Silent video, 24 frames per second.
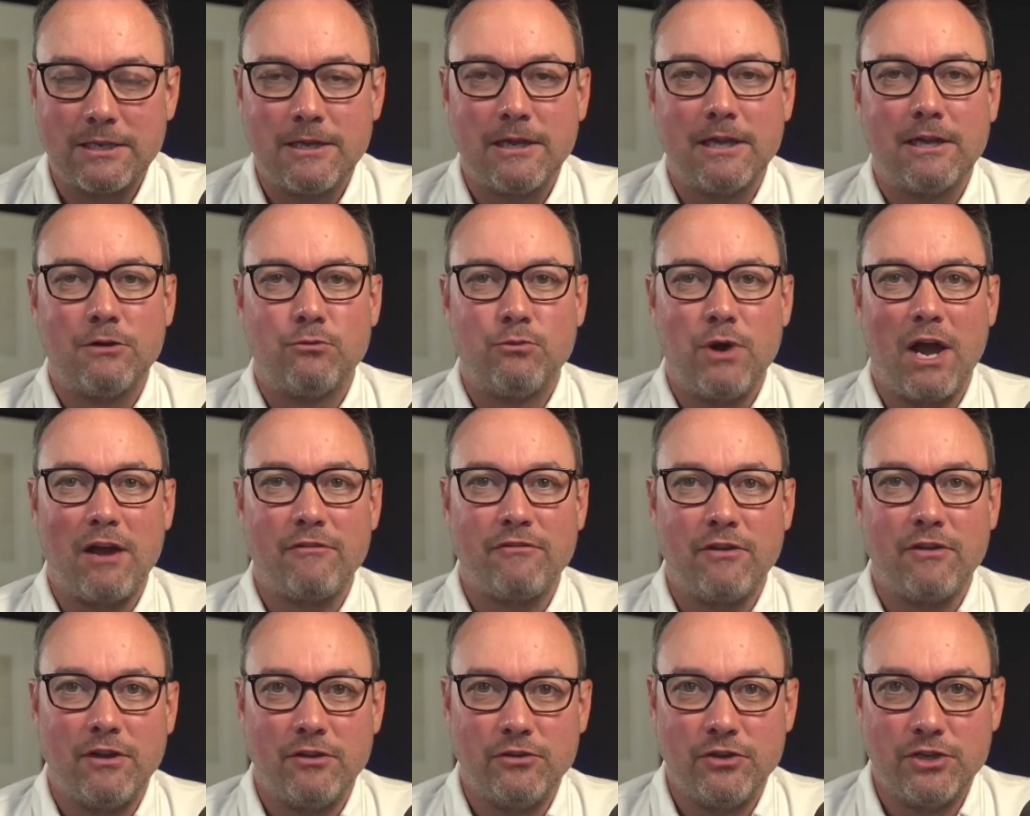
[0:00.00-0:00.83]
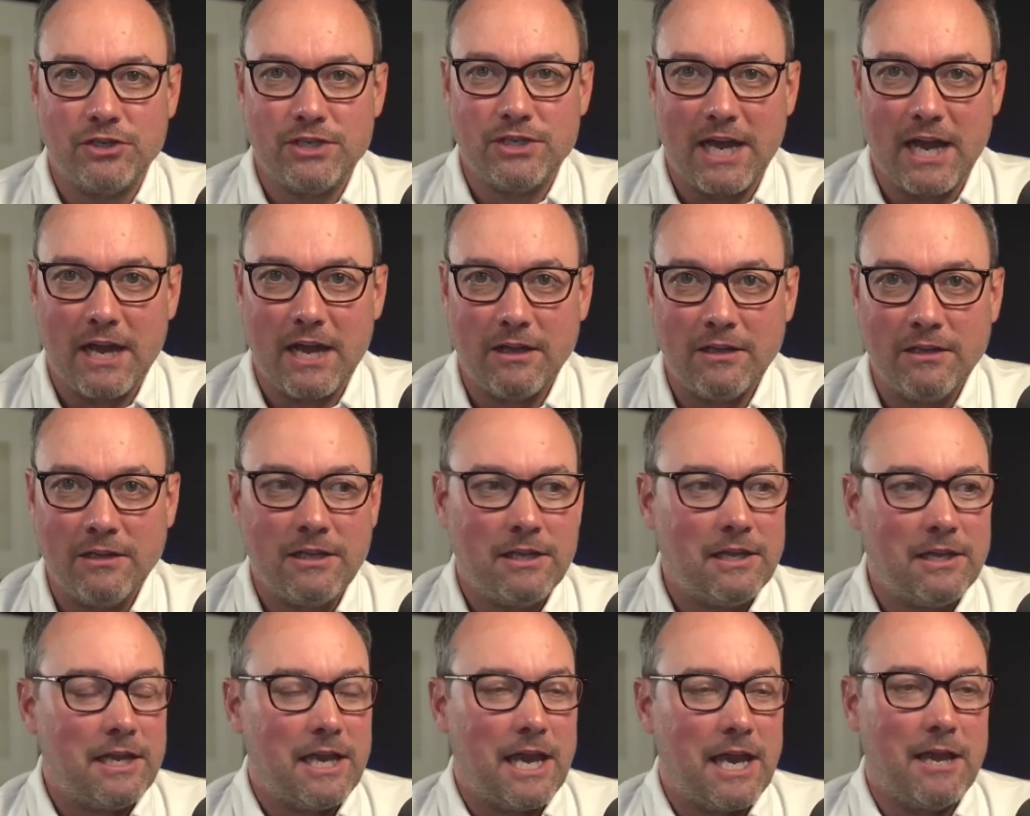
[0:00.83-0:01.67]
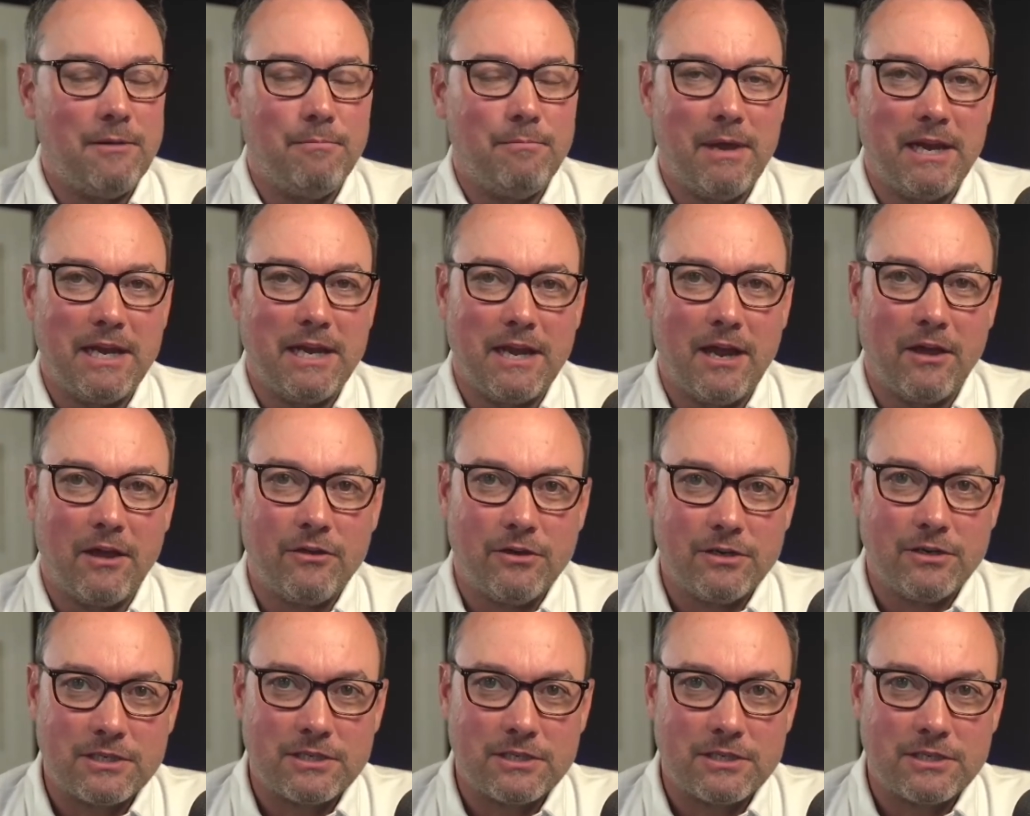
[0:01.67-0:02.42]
Rafael Nadal, and many others.